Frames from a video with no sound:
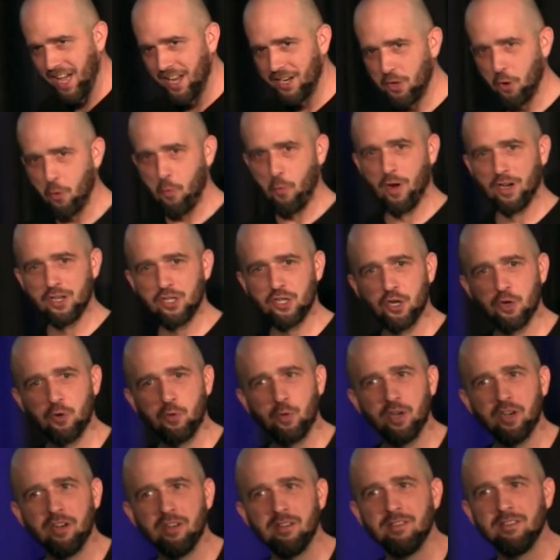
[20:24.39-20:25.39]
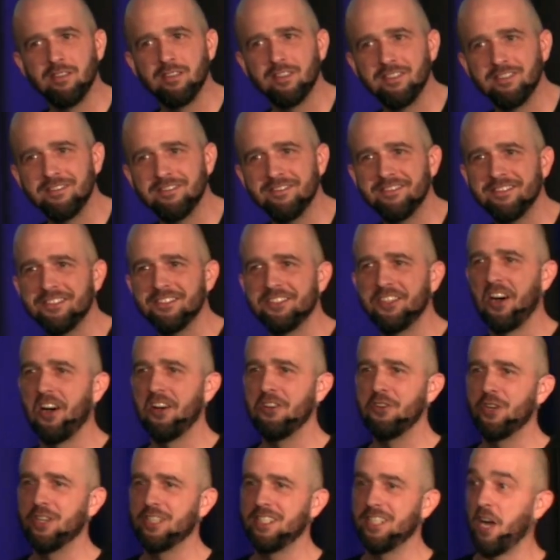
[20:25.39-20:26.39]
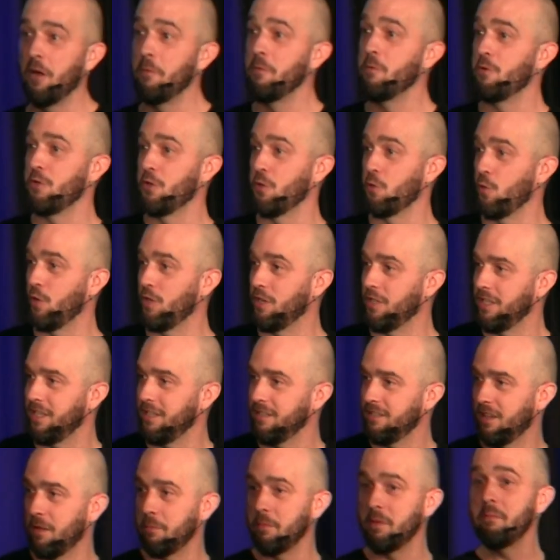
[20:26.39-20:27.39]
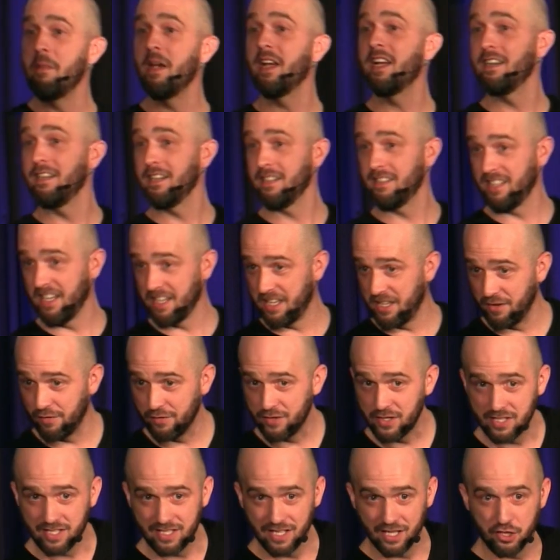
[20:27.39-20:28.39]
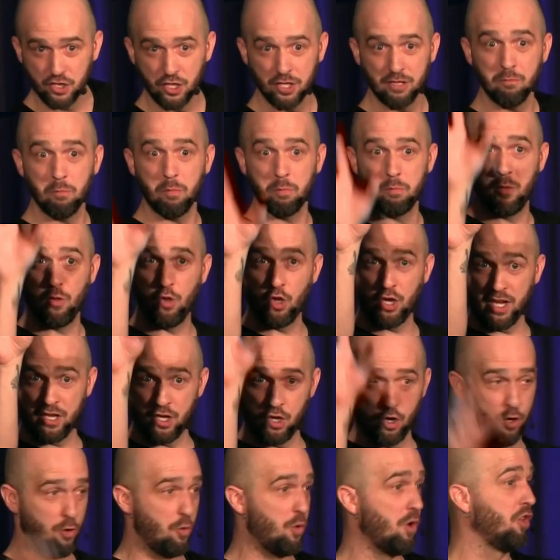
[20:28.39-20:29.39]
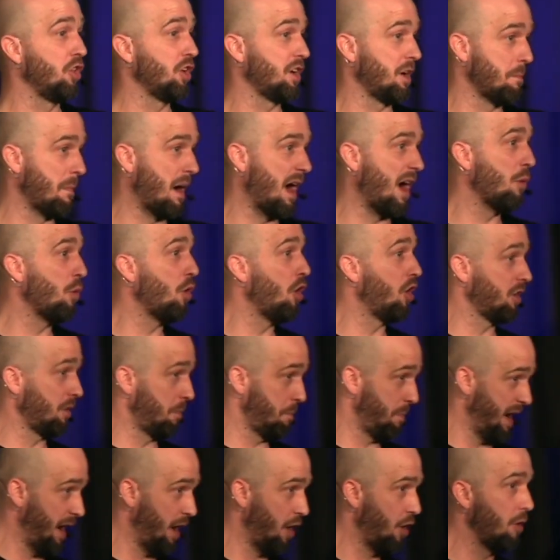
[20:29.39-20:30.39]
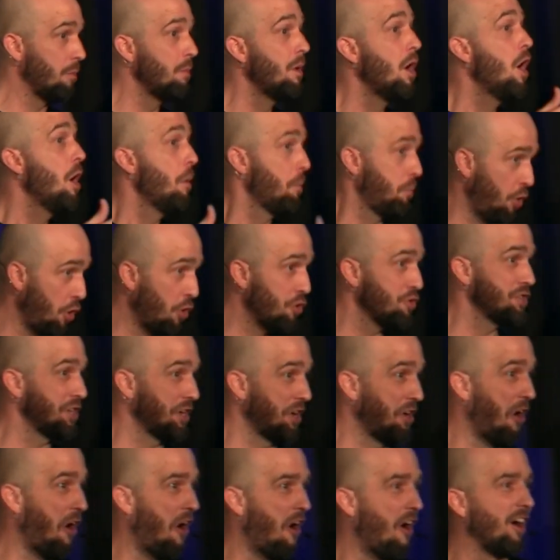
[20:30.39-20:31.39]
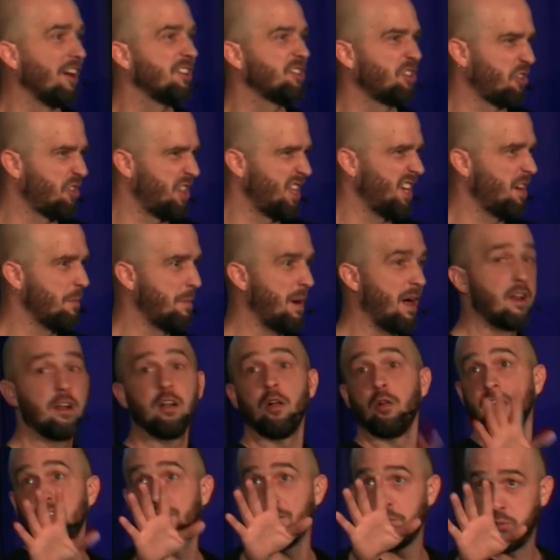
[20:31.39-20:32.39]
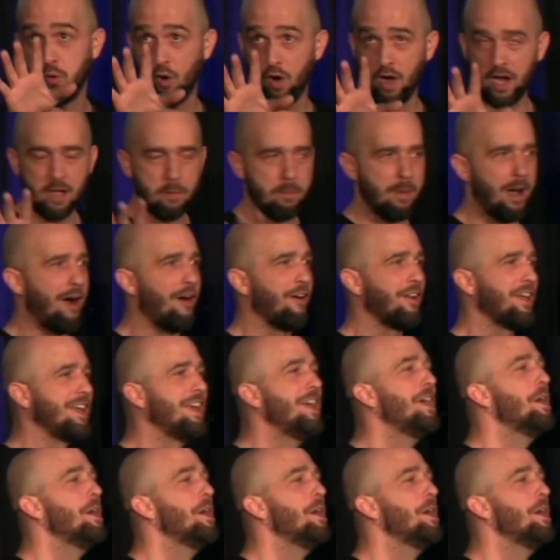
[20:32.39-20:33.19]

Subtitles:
Don't want your will. God, you could tell me what your will is. Let me make an executive decision. Look at your will, look at my will, compare them, pros and cons. I'll think about it. I'll even pray about it.